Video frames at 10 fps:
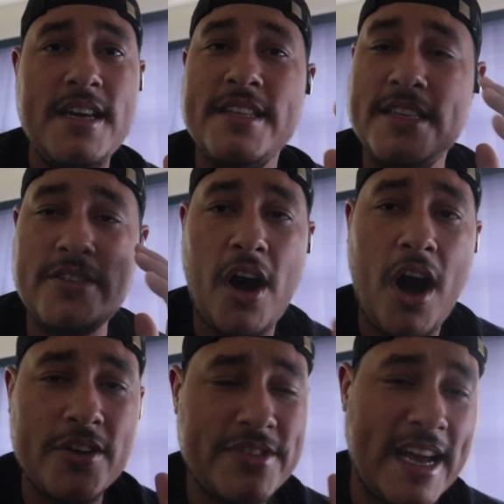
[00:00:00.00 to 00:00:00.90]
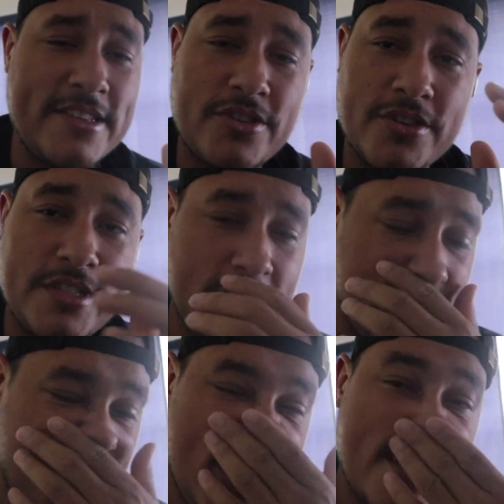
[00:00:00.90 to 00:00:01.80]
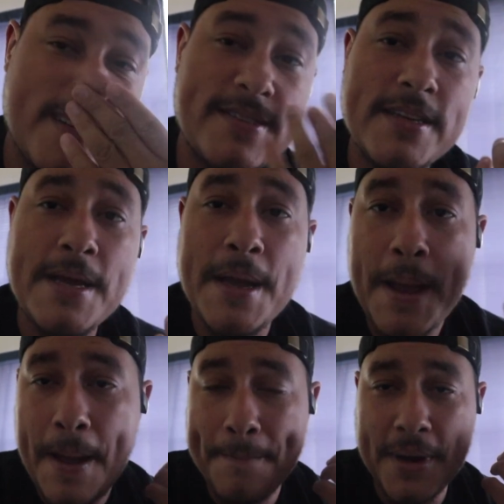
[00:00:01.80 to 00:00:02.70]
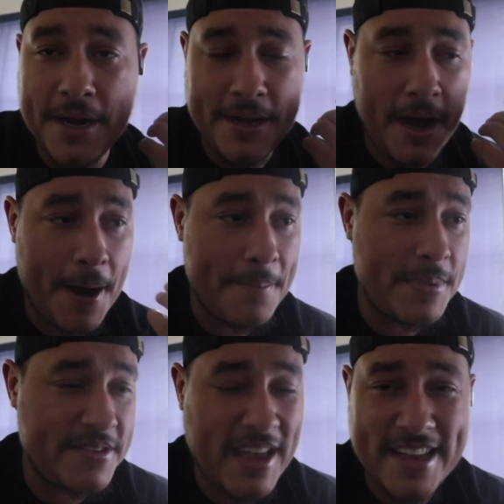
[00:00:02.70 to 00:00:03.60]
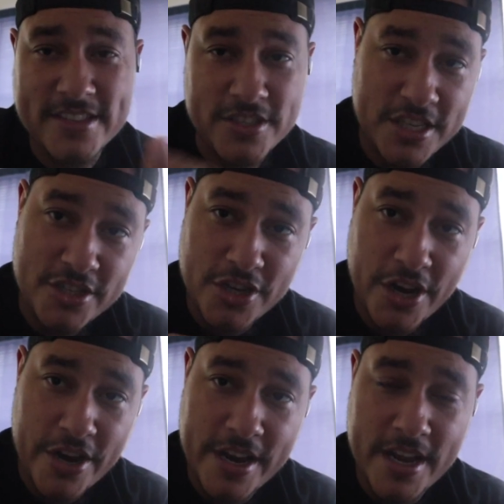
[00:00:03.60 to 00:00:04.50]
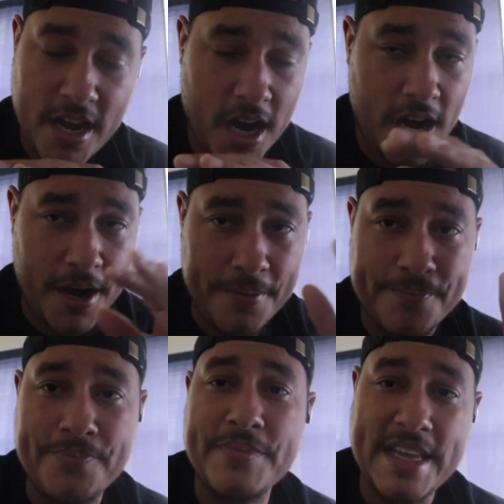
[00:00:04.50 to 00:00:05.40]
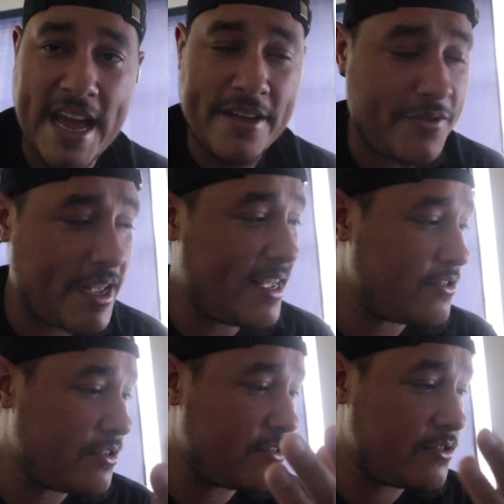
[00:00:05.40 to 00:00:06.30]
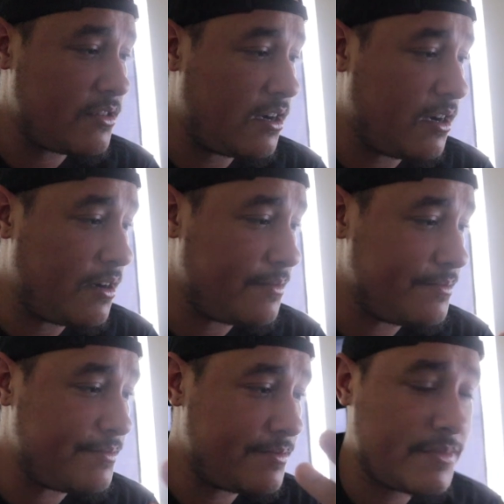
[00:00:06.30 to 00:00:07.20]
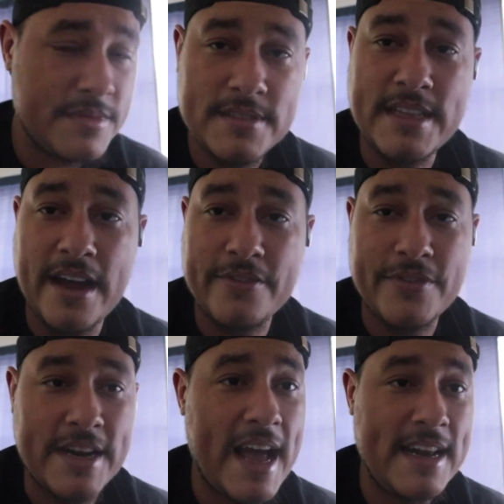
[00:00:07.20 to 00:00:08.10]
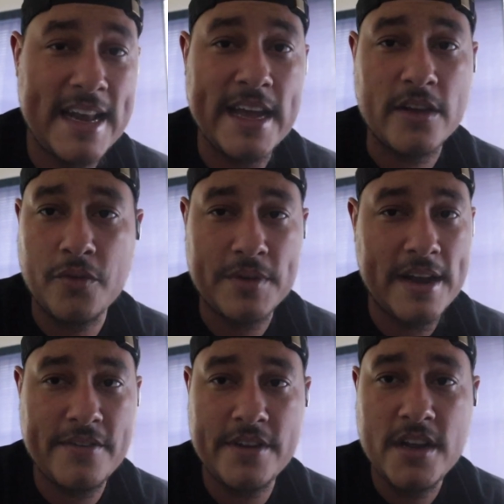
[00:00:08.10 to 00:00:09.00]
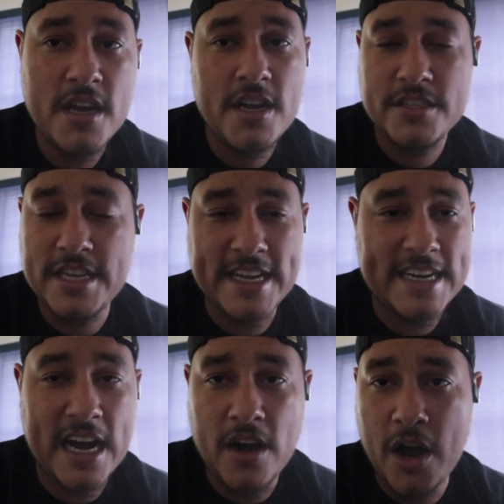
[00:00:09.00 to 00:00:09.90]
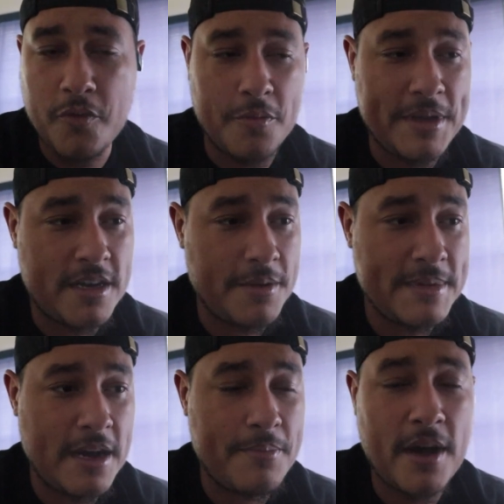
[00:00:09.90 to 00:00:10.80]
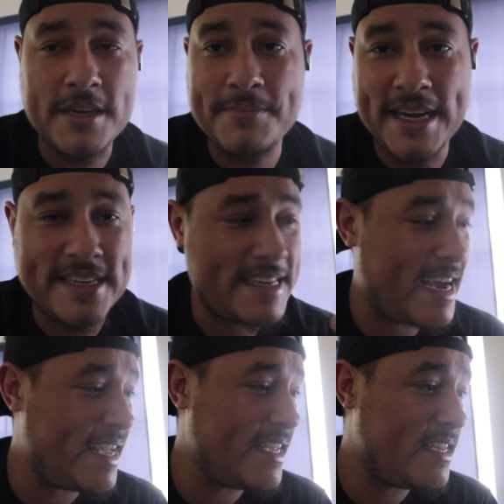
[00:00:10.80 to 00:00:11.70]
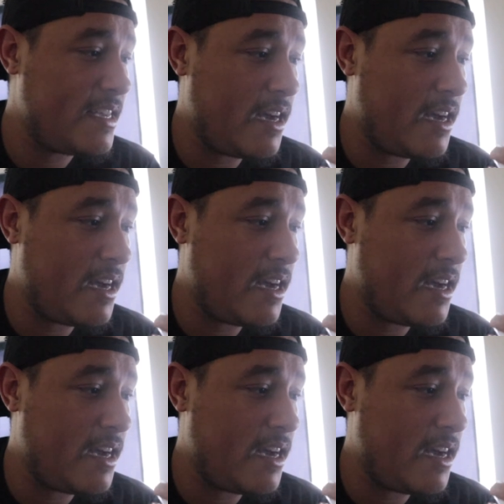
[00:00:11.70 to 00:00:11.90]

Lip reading: These are all size 13 sneakers, but besides the t-shirt, yeah, if you guys are down for that, like, or whatever, check it out. I will be coming out probably by tonight.